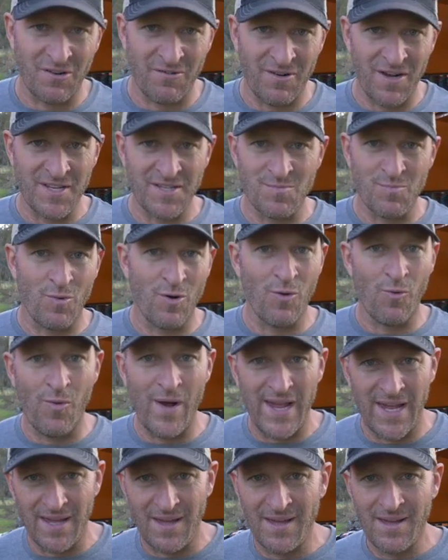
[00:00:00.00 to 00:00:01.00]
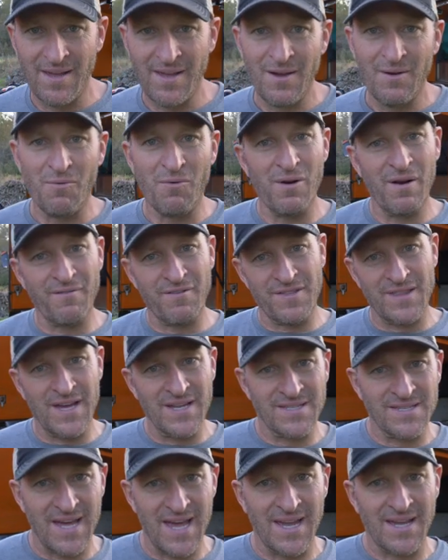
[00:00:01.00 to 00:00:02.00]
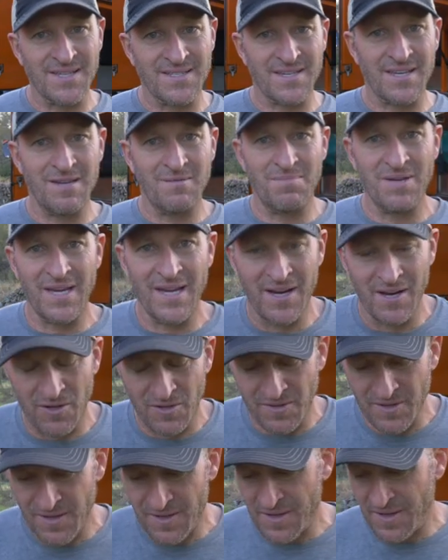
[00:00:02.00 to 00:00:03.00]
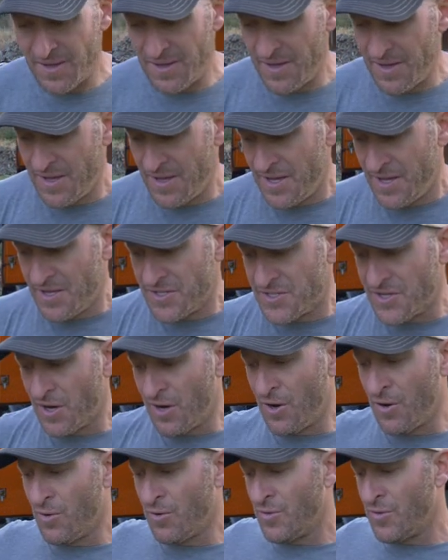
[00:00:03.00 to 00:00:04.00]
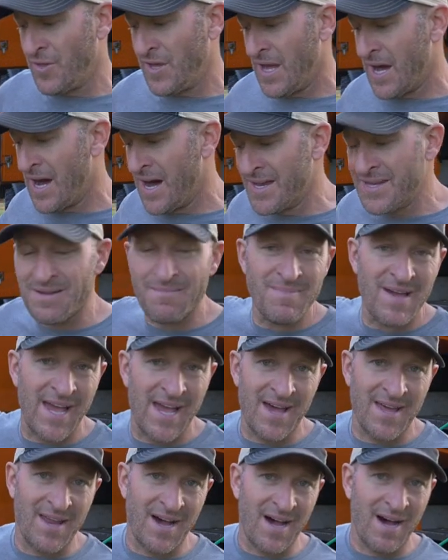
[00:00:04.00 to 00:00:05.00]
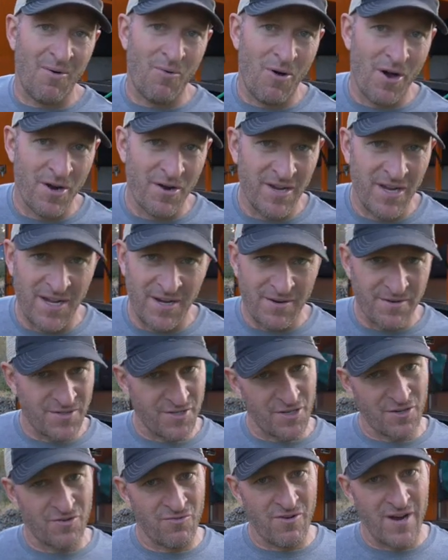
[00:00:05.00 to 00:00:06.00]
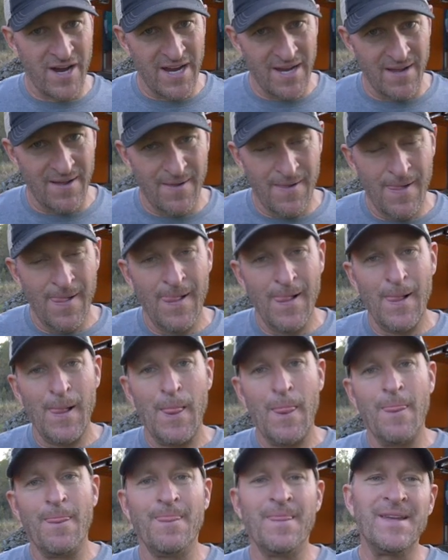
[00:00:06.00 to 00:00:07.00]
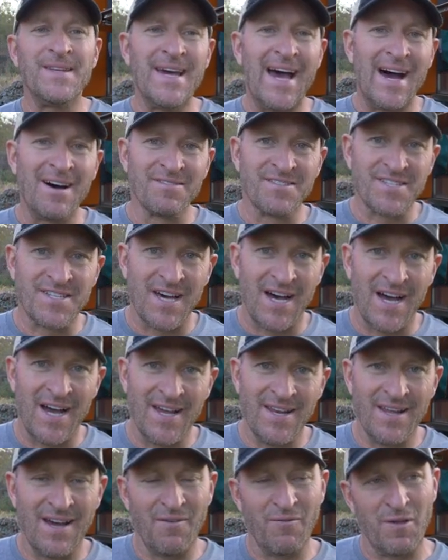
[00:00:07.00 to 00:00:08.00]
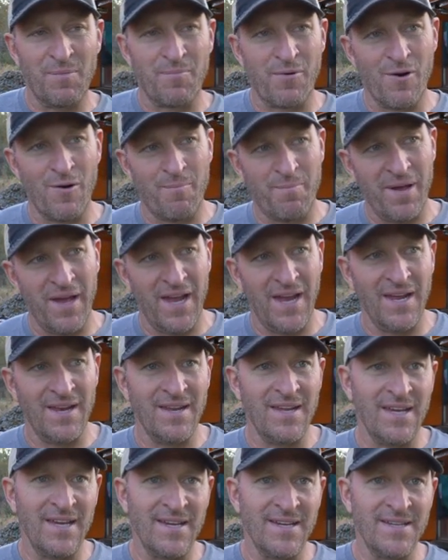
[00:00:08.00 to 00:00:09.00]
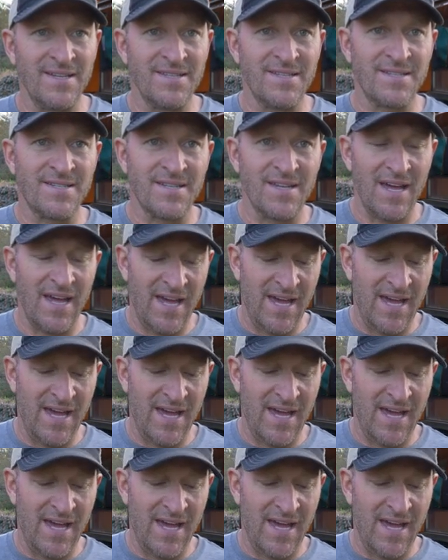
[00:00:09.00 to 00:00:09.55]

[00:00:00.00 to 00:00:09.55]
creates more weight wherever that tank is going to be held. So the on-demand hot water heaters are great. The downside with propane is